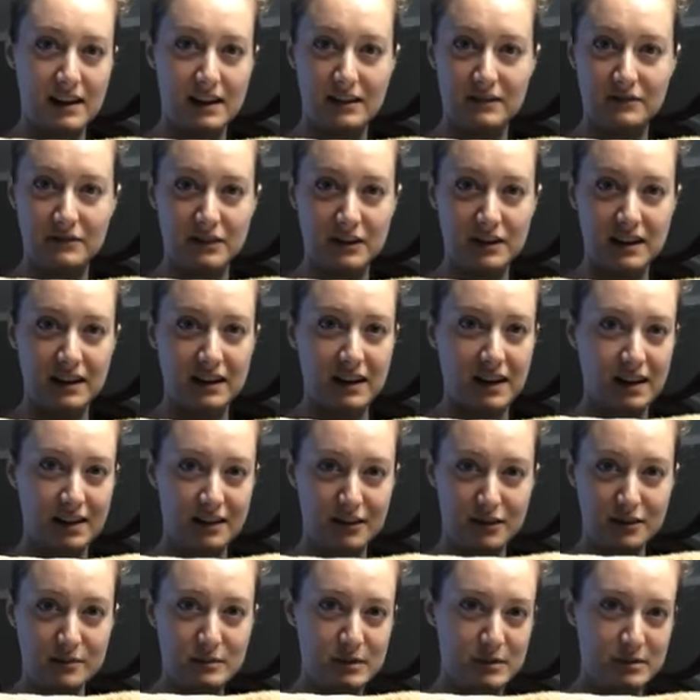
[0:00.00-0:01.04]
African
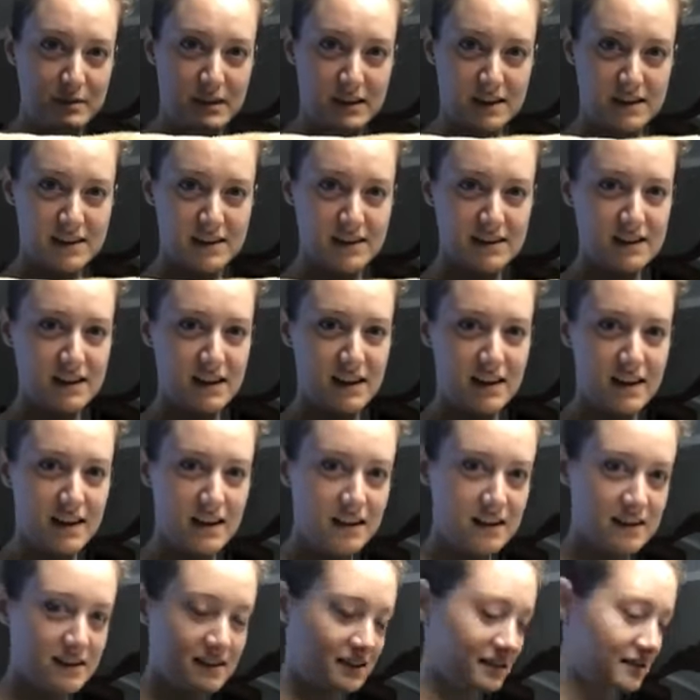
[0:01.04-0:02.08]
antelope species, I
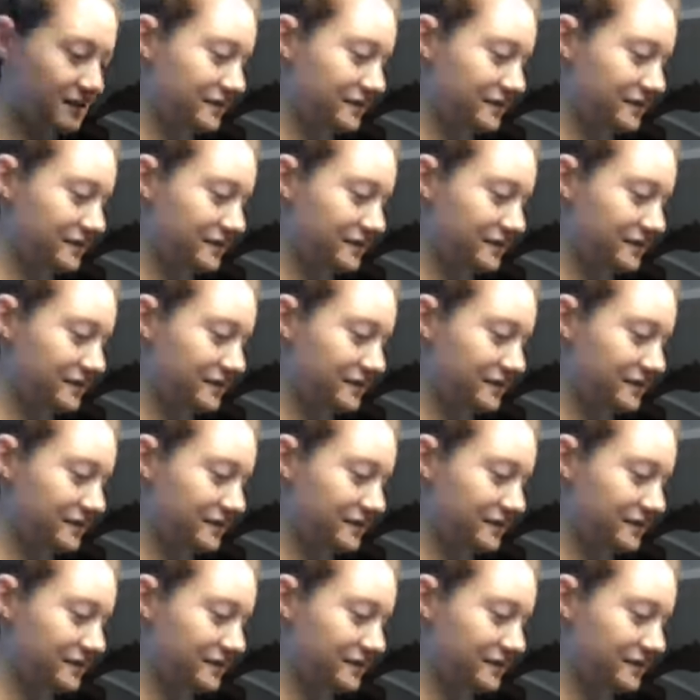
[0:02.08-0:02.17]
think.